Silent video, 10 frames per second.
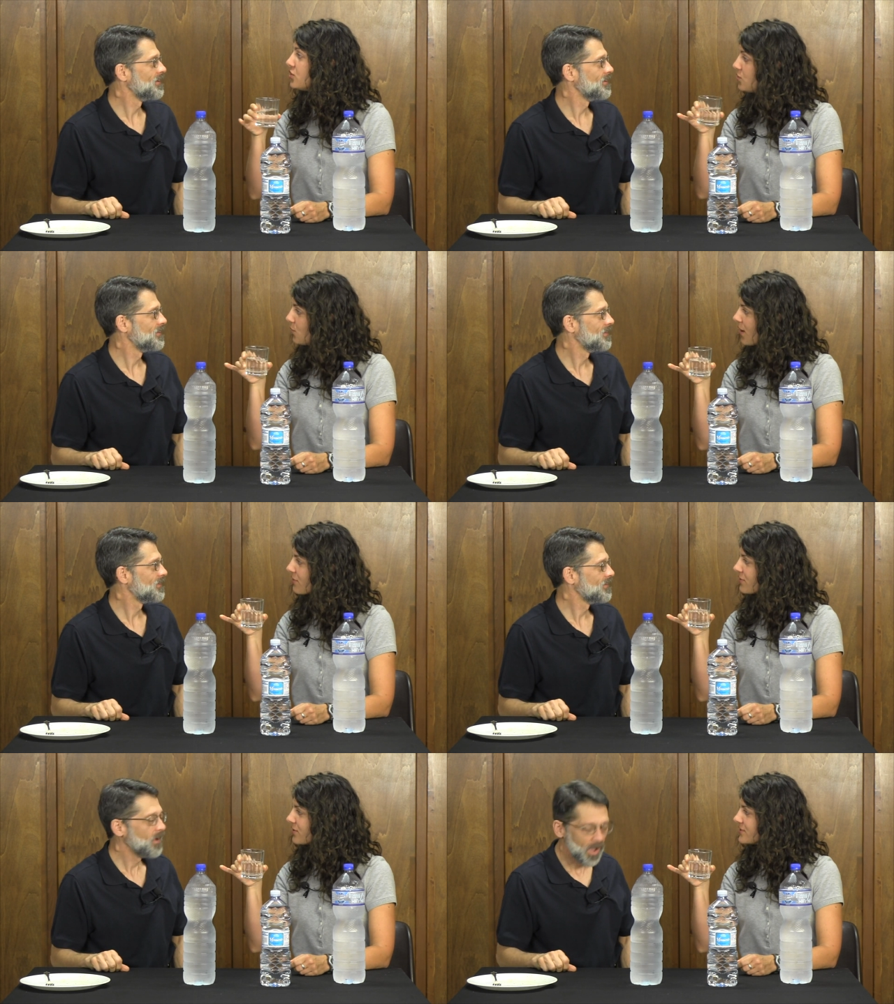Speaker 1: You
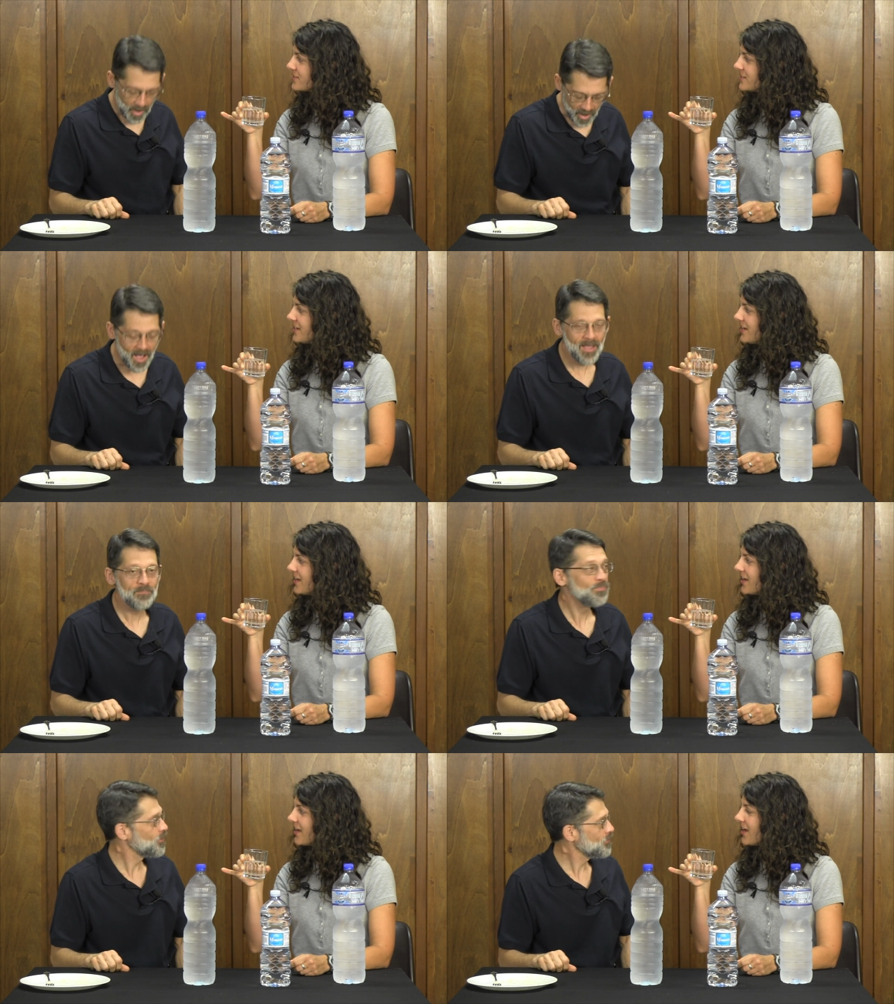are thirsty.
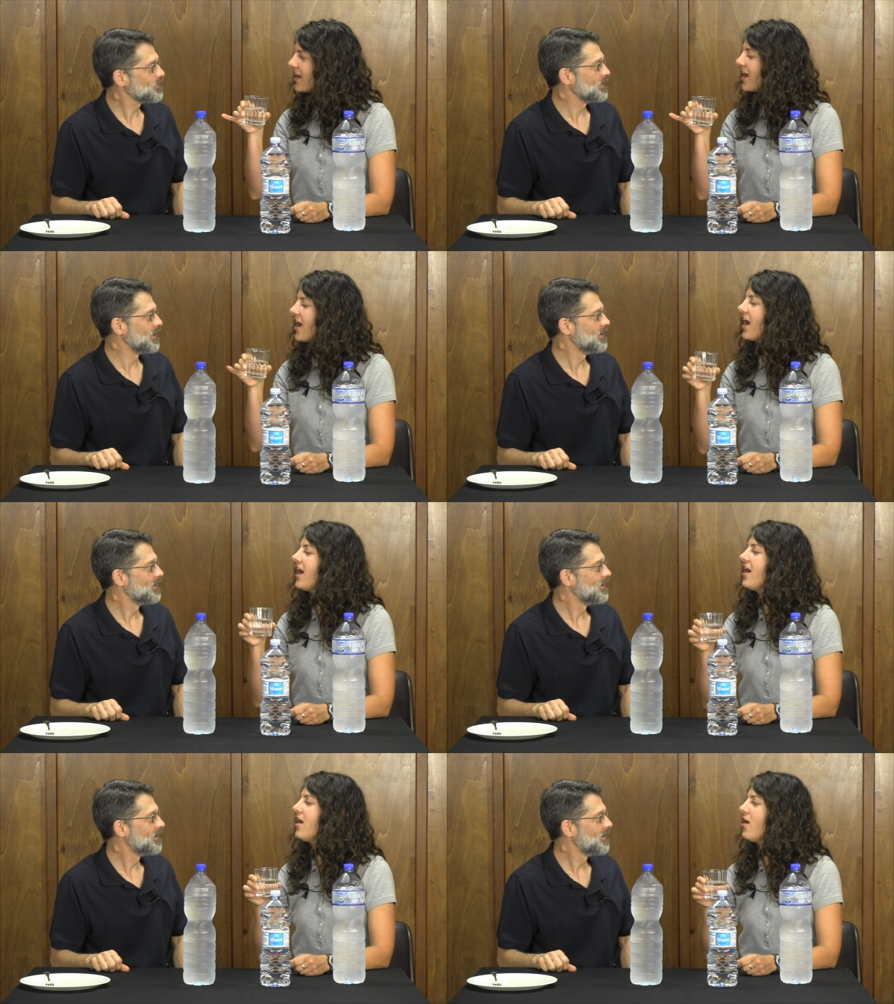
Speaker 2: I'm thirsty.
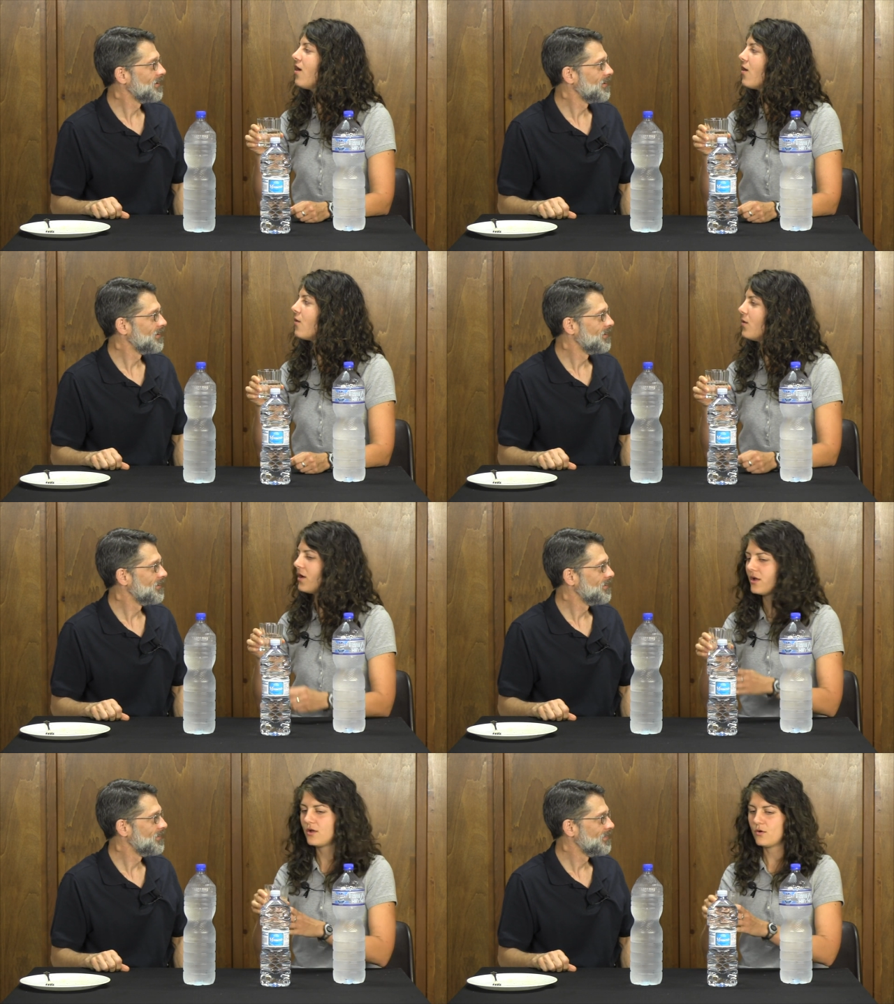
Speaker 1: Oh,
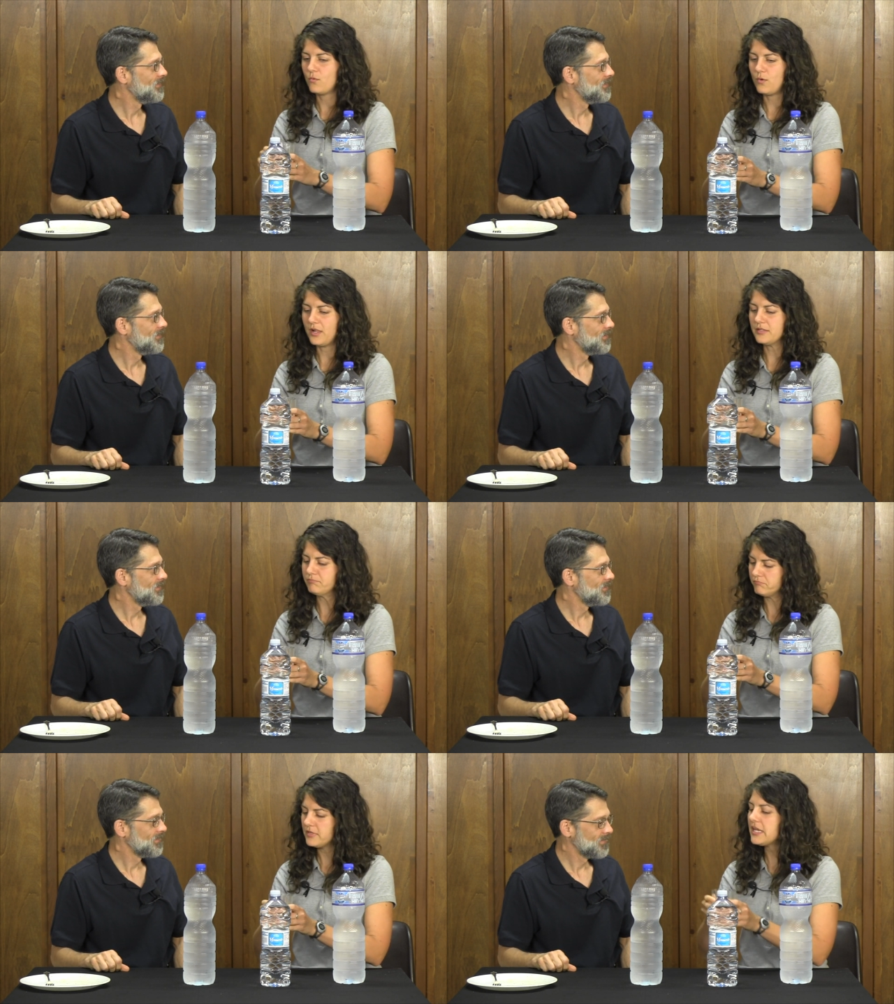
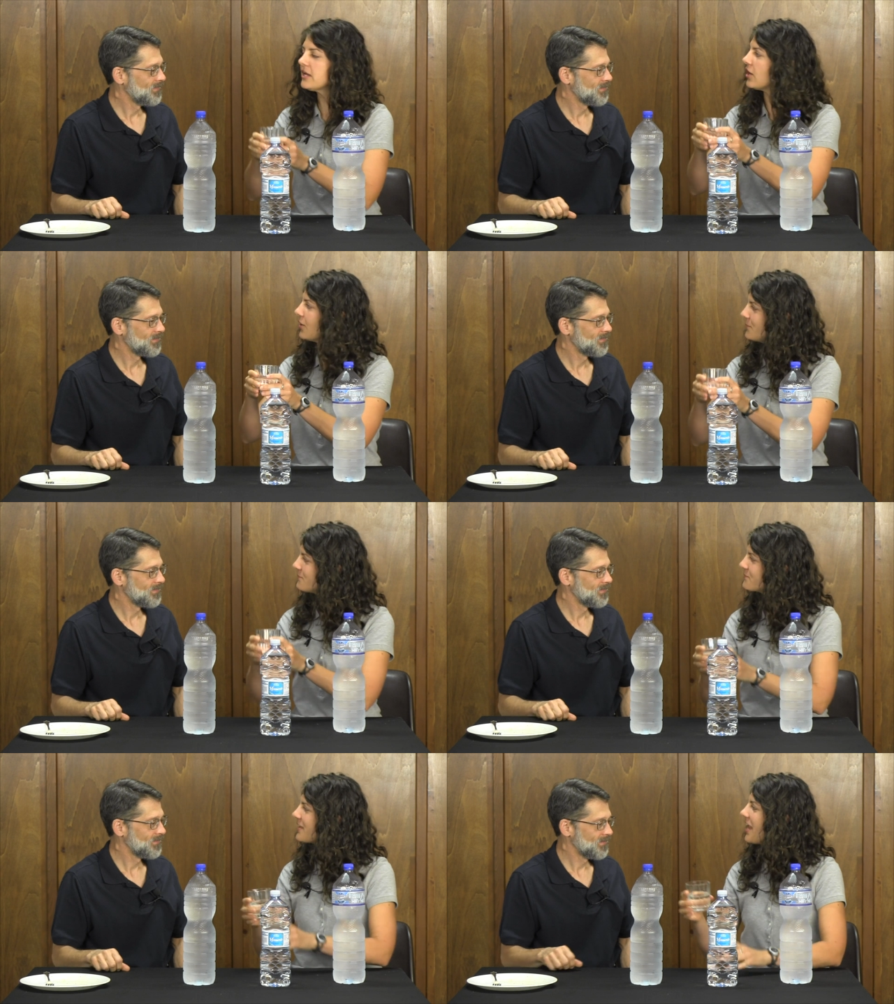well, here,
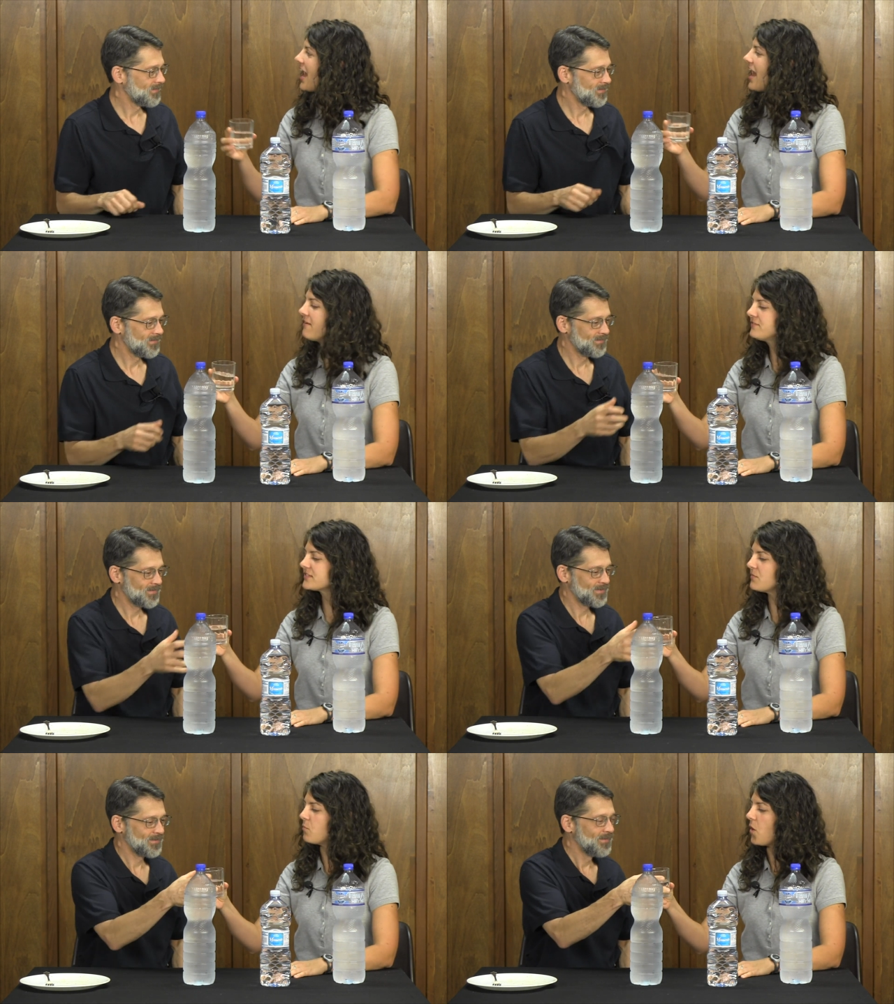have
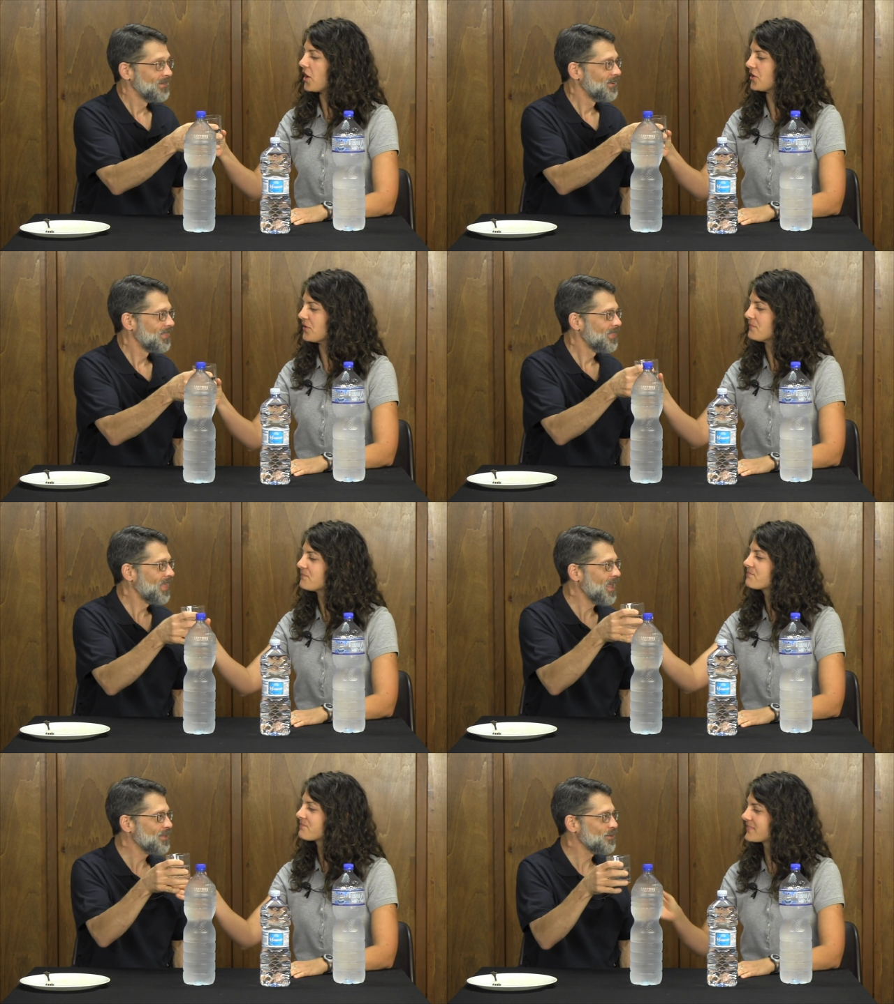some water.
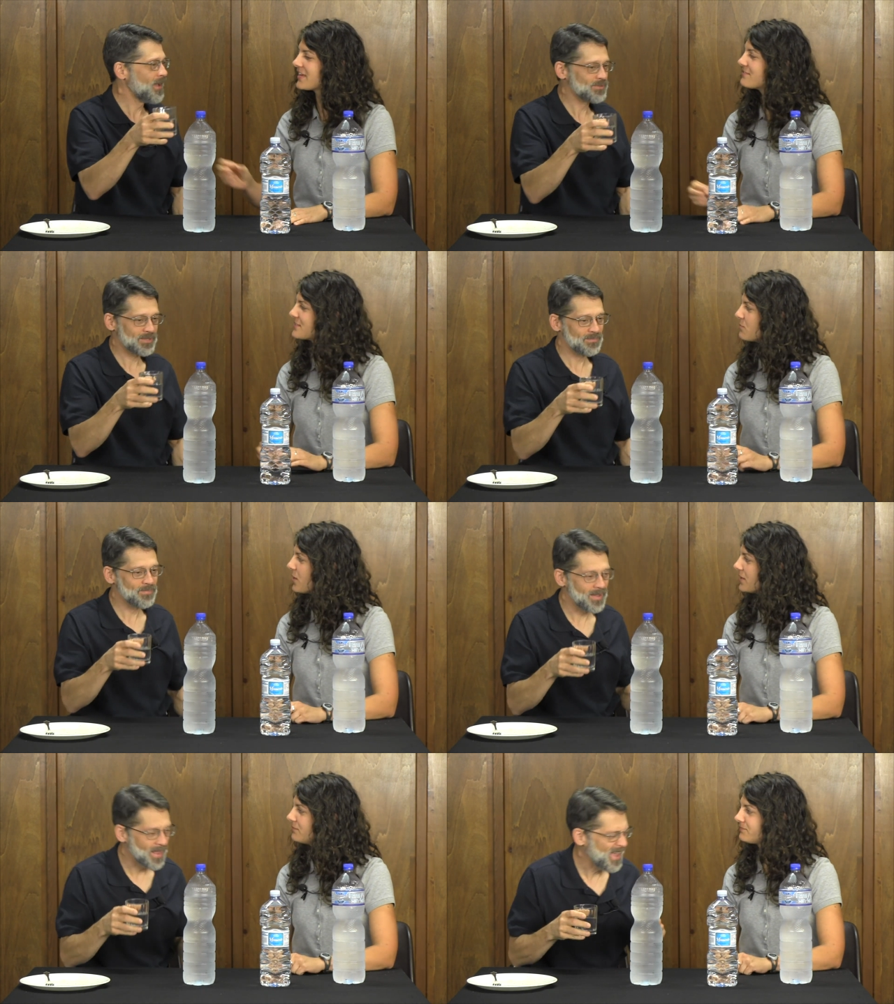
Speaker 2: Thank you, have Ashley.
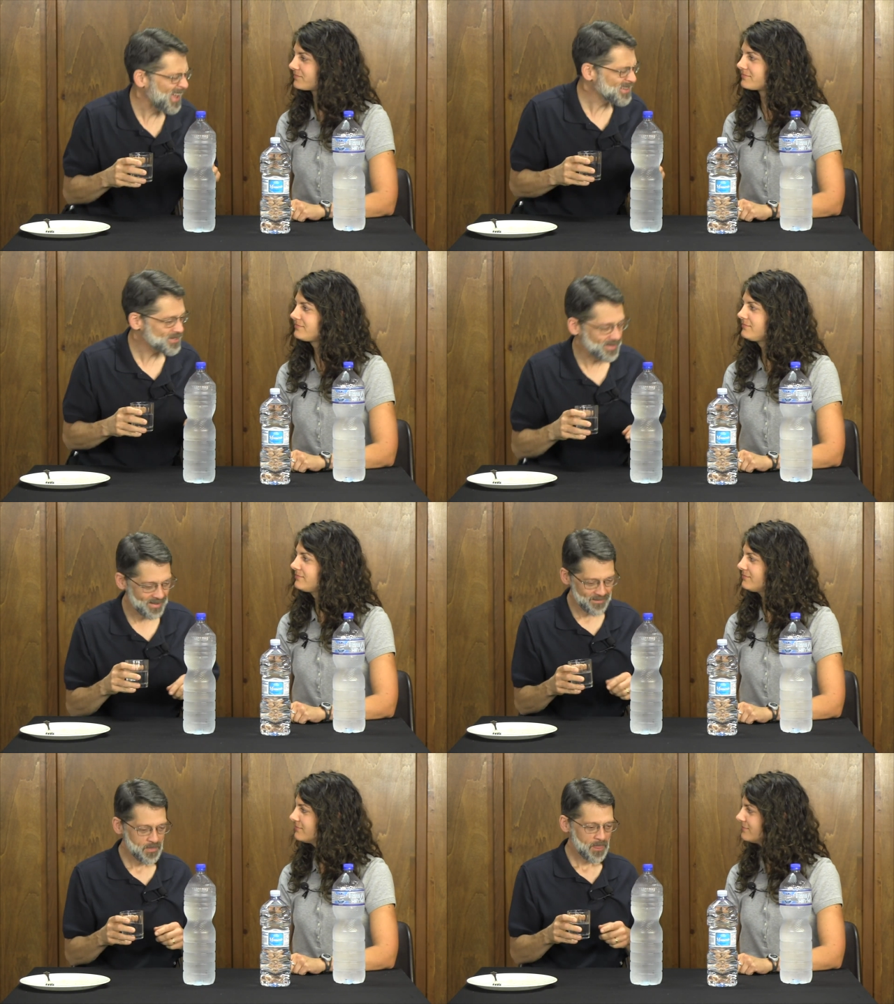But Ashley,